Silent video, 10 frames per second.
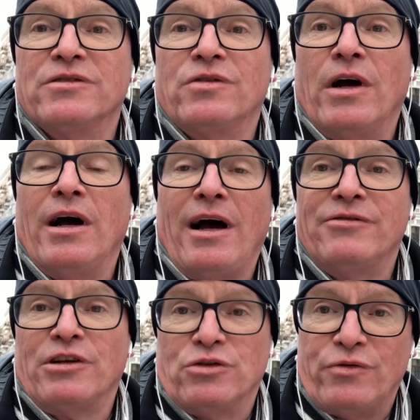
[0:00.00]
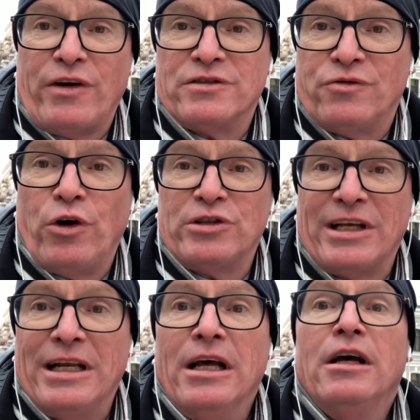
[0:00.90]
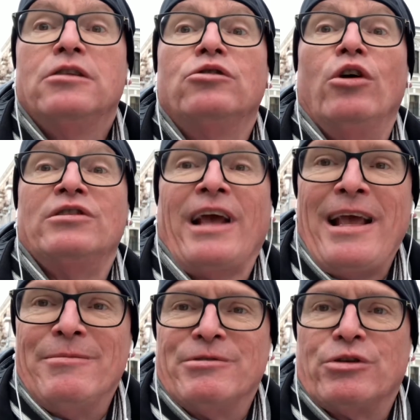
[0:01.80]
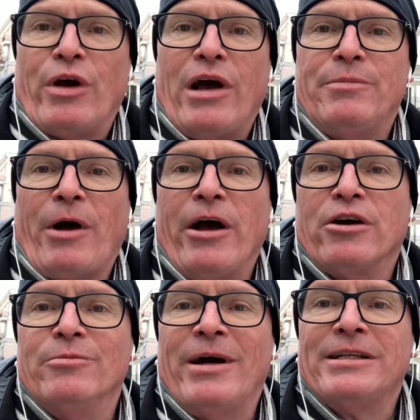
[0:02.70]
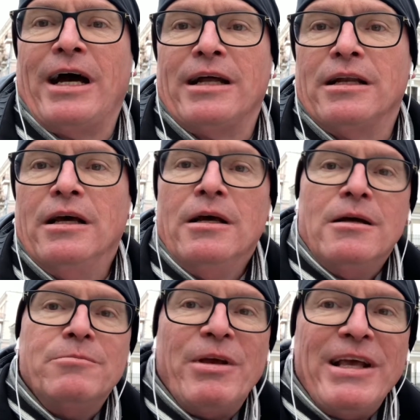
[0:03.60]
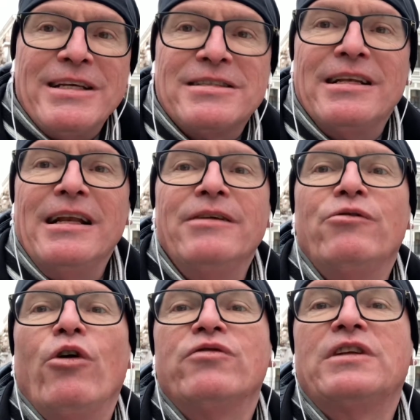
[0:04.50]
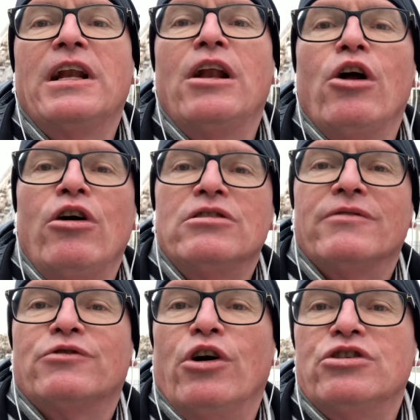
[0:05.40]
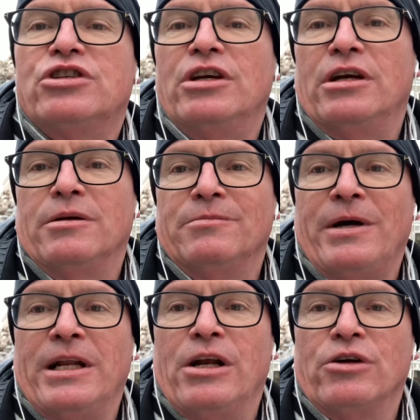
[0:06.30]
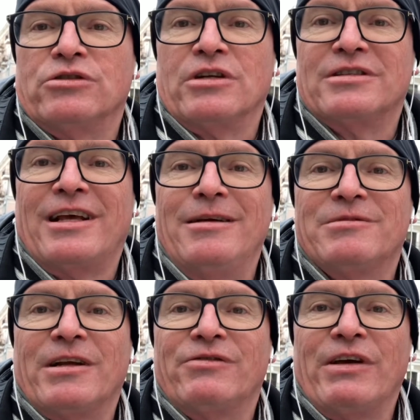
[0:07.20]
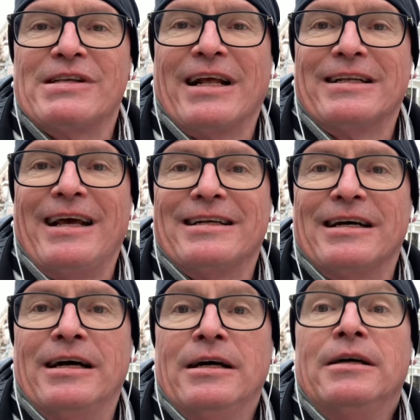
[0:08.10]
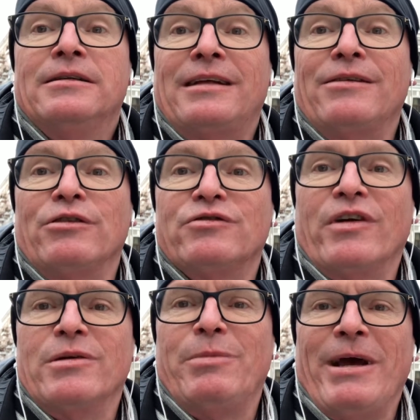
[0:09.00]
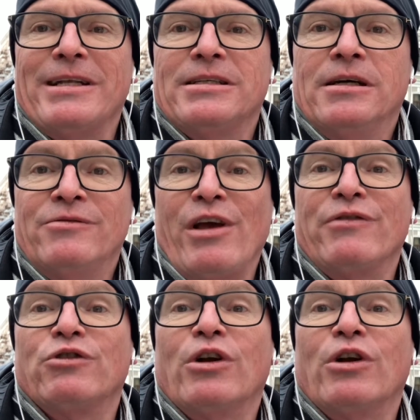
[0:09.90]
after 2014, not able to help Euromaidan. Being still involved in a lot of dodgy money laundering schemes and things like that, yeah? That was very bad. We have to